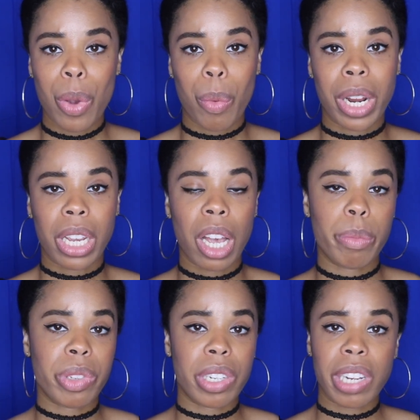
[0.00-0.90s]
when it
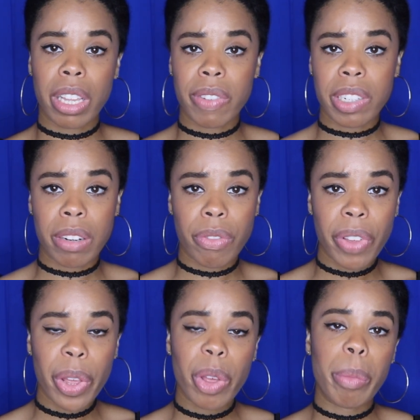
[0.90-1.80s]
comes to television and
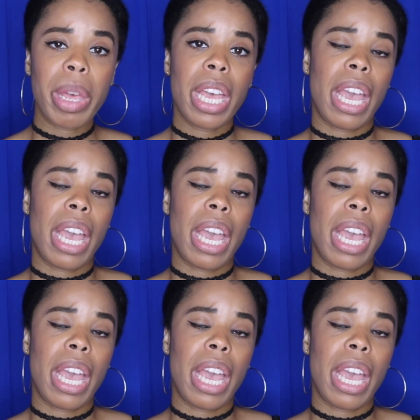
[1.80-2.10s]
film,